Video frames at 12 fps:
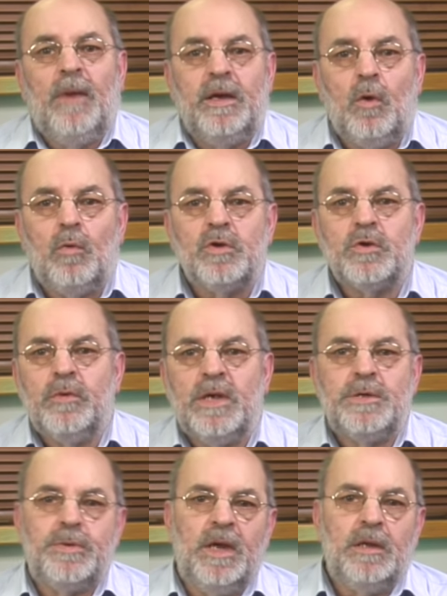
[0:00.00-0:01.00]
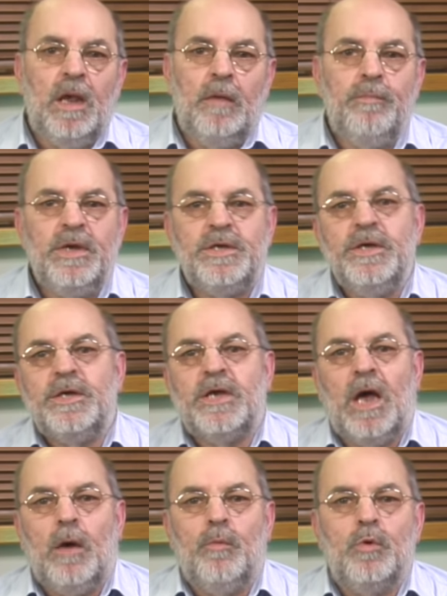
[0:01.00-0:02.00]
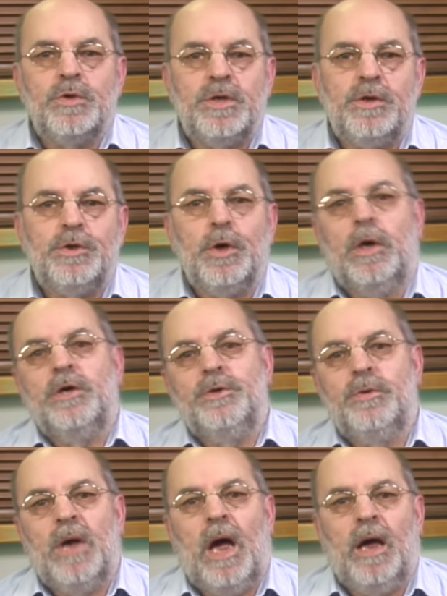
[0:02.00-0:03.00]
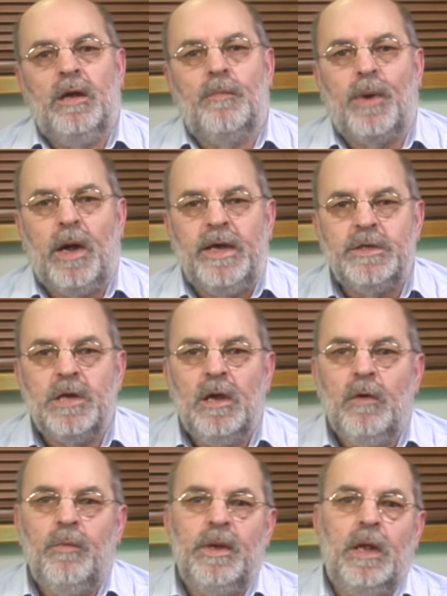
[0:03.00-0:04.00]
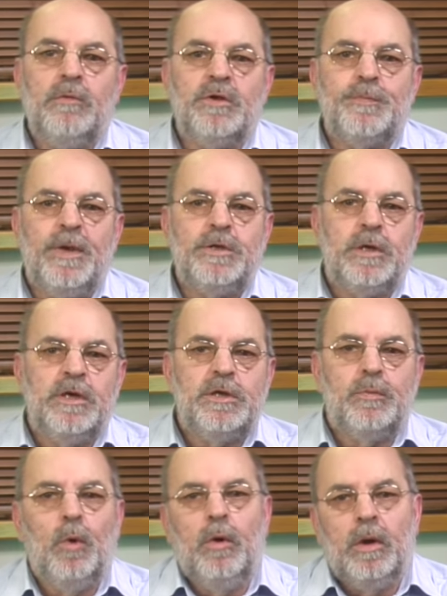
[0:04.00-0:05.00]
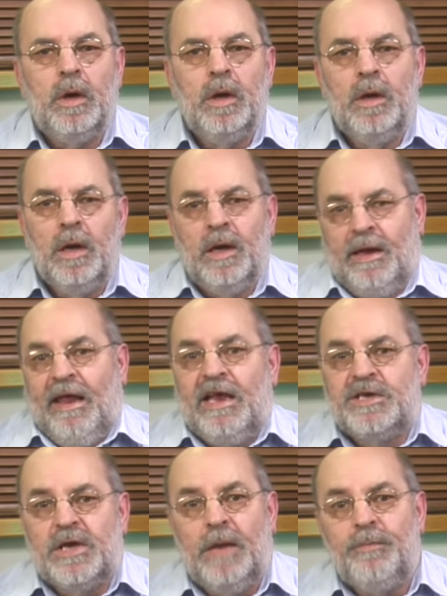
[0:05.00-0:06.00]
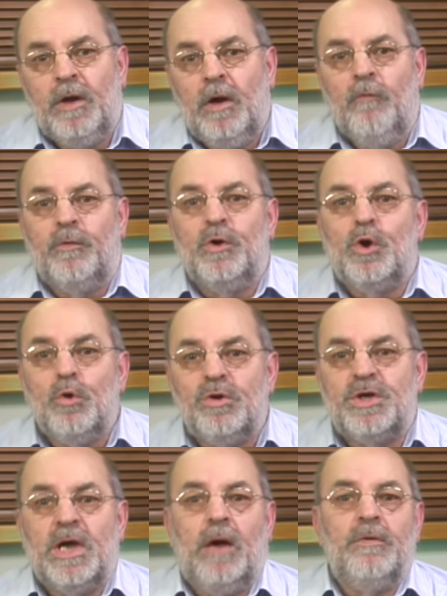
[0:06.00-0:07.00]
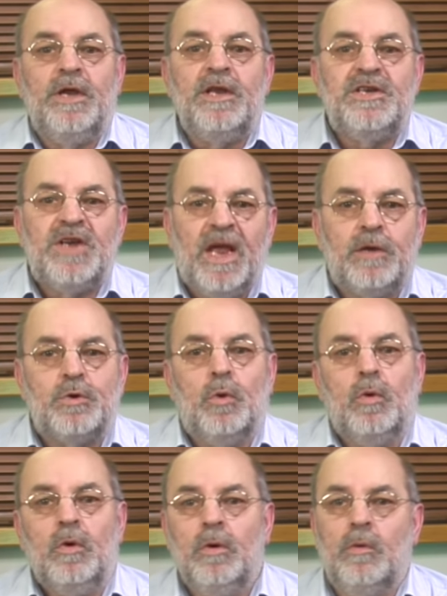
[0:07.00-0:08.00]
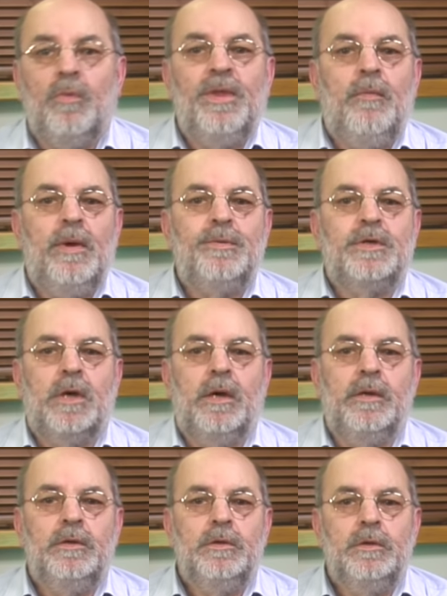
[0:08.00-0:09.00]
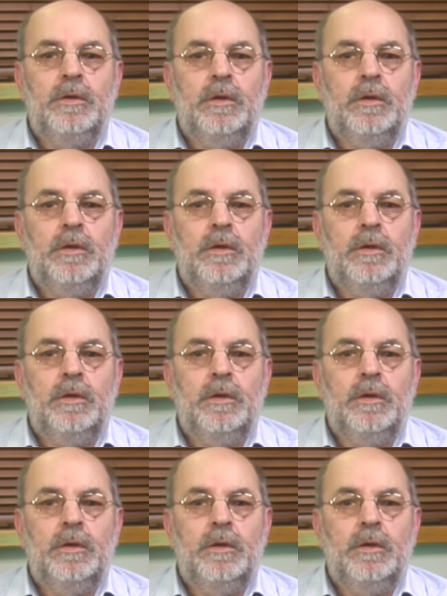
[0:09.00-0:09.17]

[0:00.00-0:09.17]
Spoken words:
might also attract business cowboys that charge you the higher price without the specialist work, except for the good sounding tech talk on their website.